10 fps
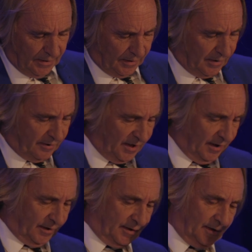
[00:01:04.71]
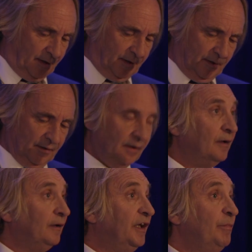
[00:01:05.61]
I think uh,
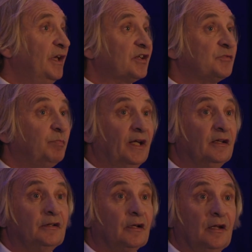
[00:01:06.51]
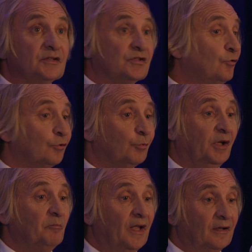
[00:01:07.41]
Libby explained in the last talk what
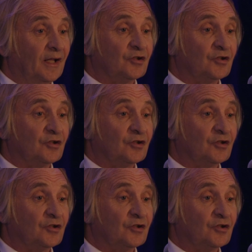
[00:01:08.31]
it meant.